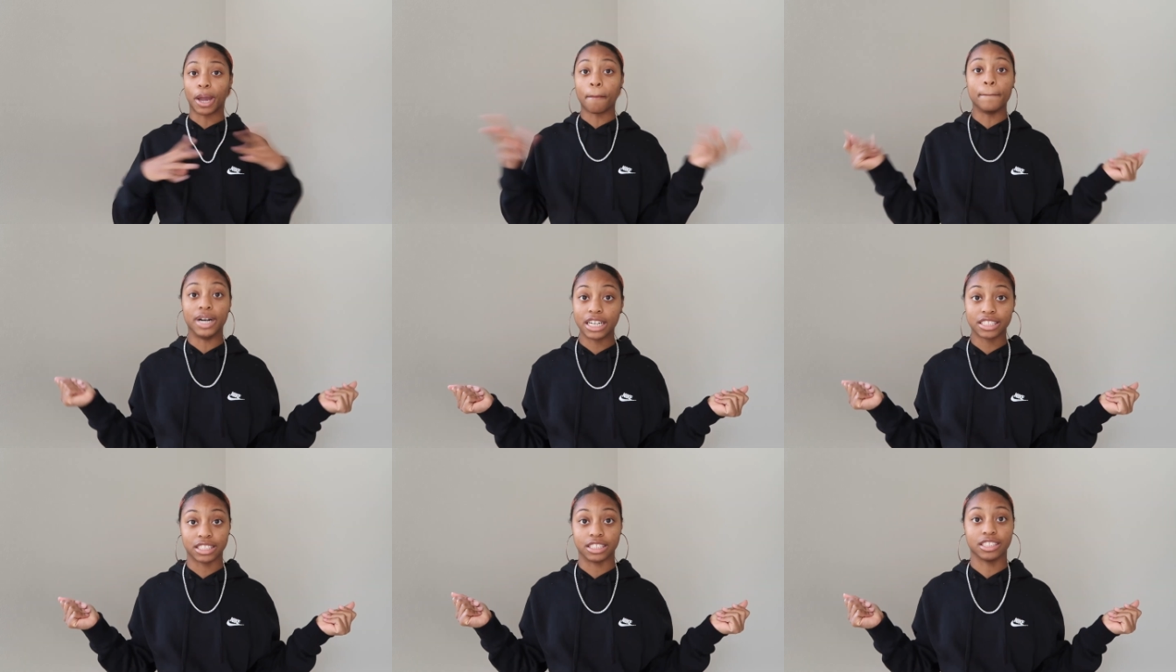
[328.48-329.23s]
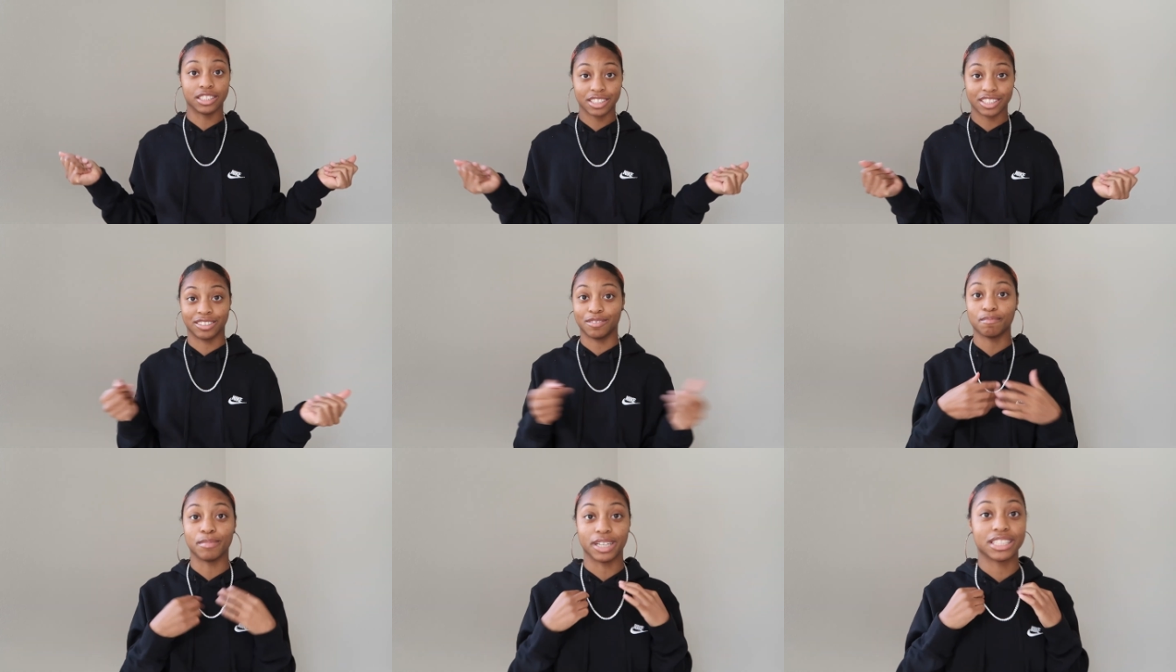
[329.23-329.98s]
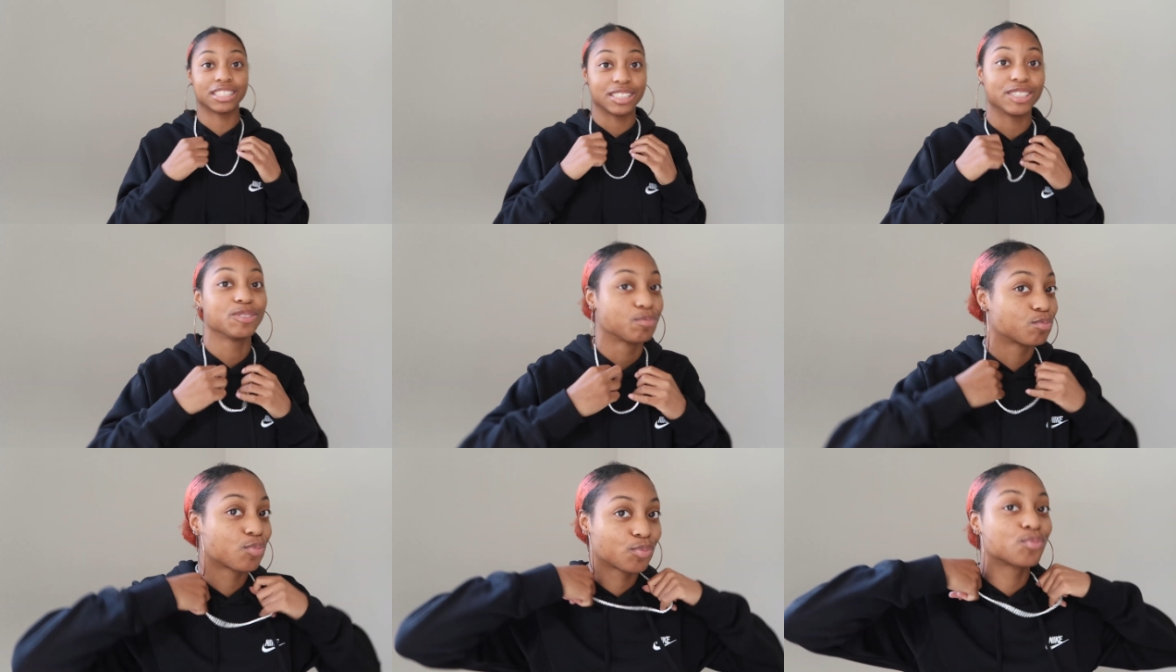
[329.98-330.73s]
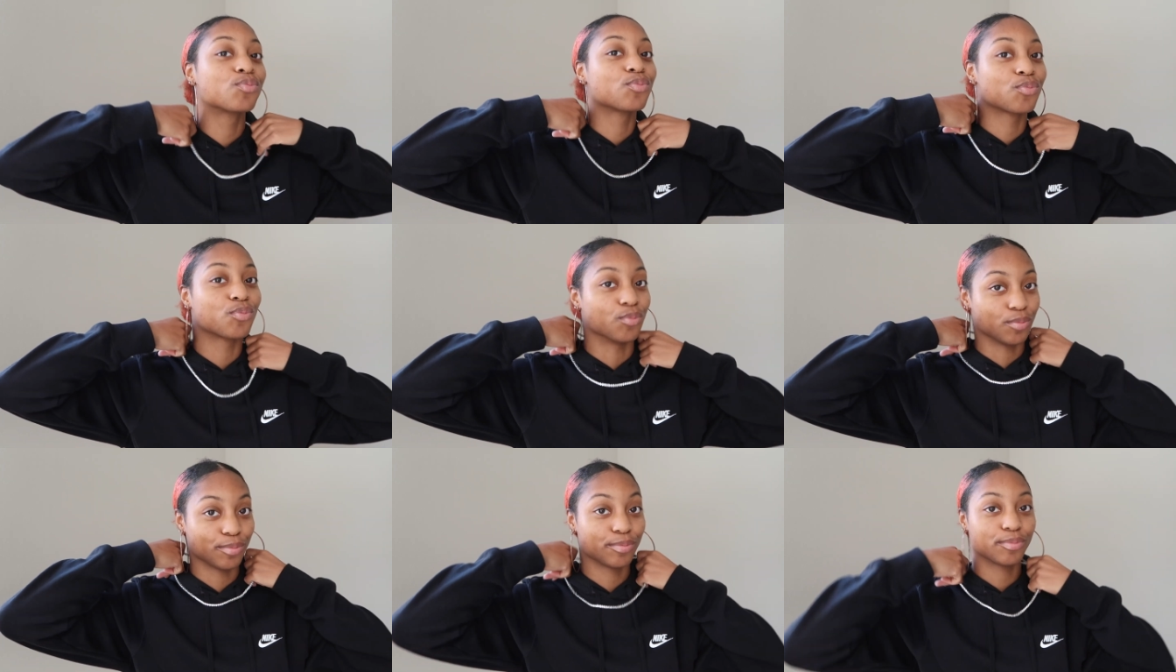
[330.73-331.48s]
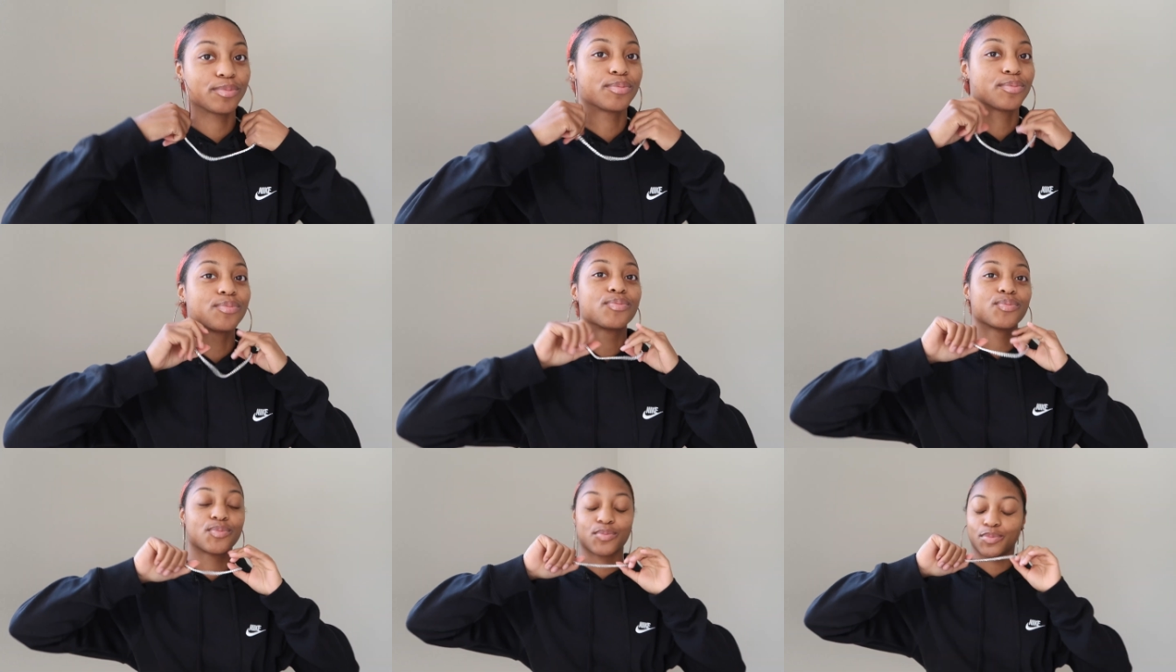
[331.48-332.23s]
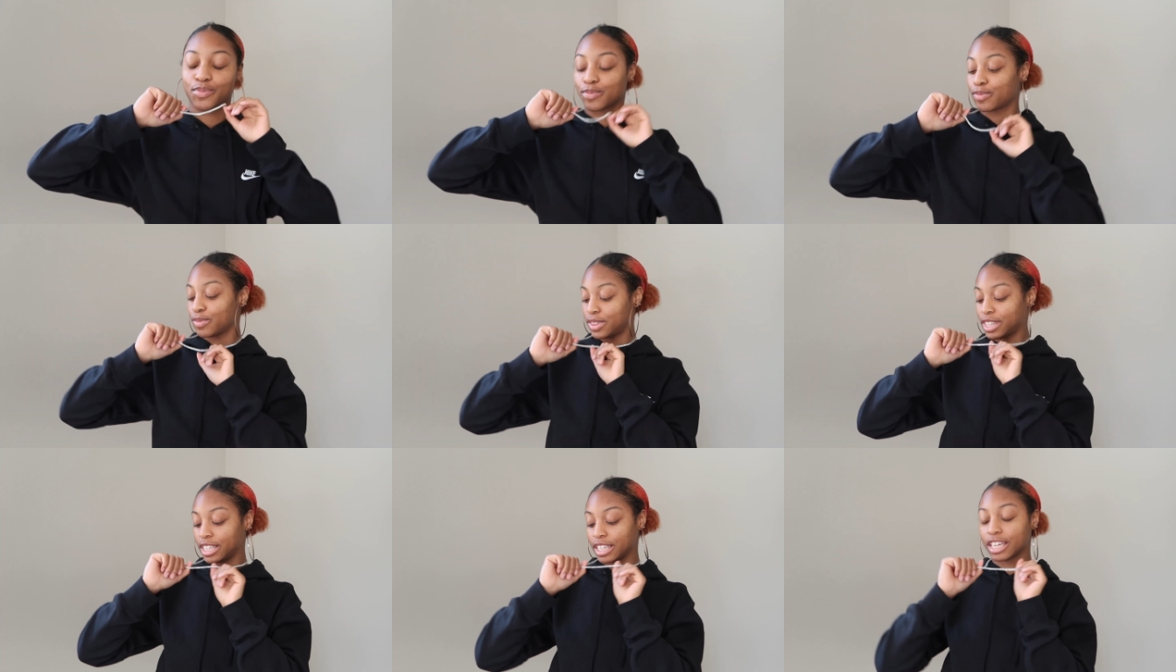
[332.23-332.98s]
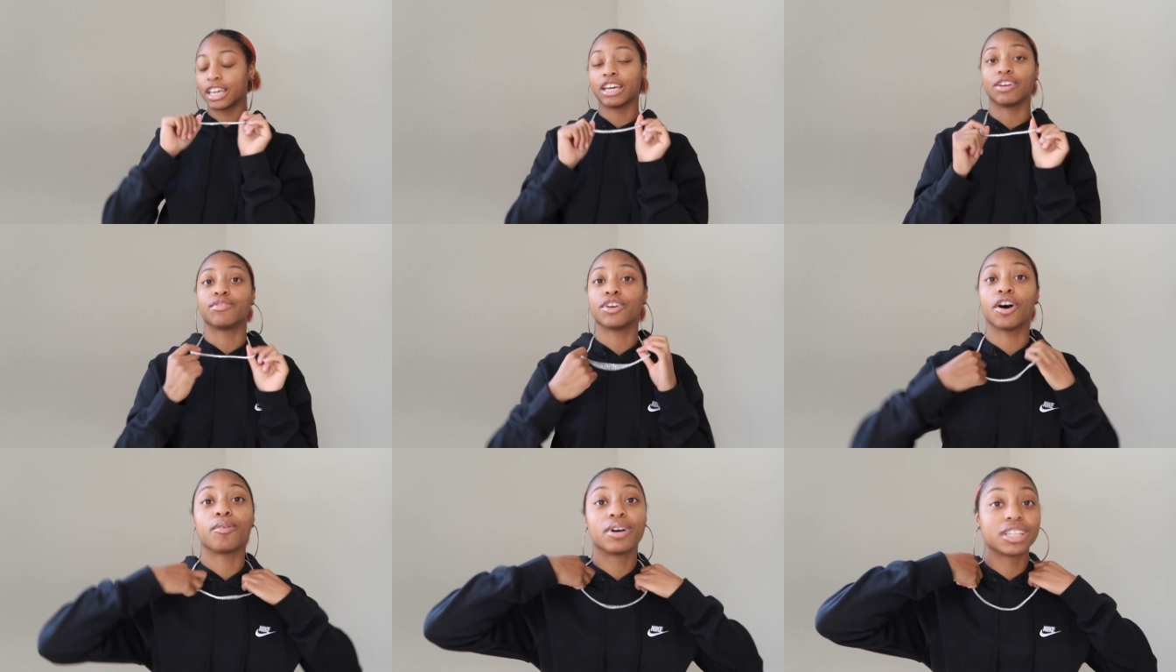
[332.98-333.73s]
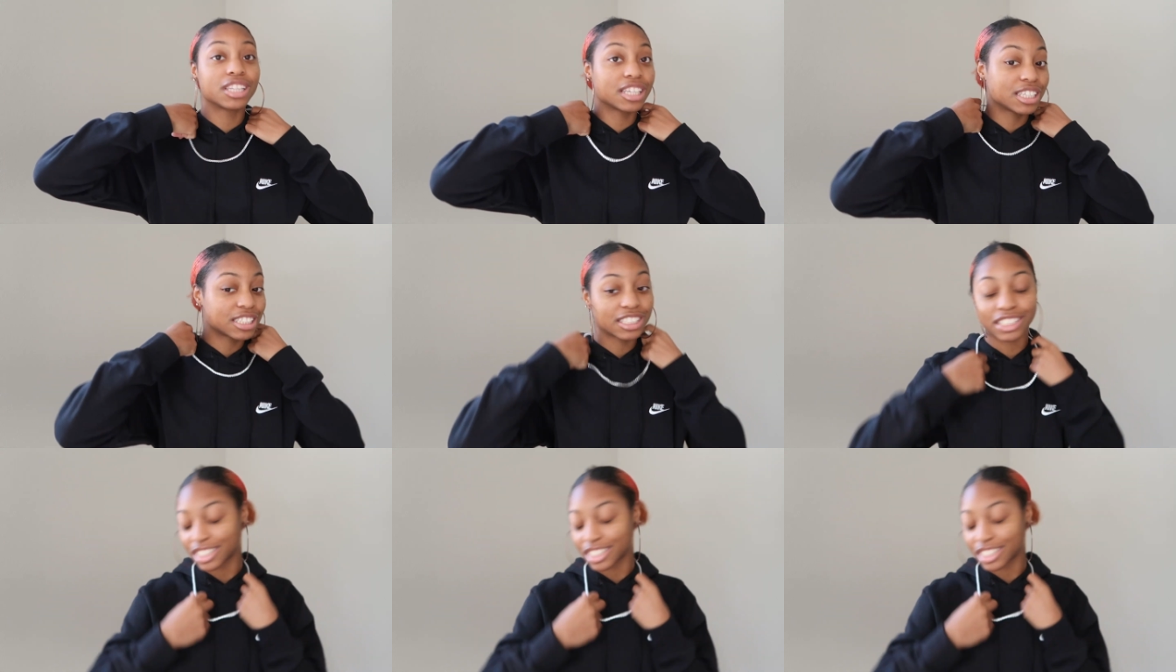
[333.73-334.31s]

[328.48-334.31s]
I'm busting. I'm busting. Mm-hmm. If y'all want this,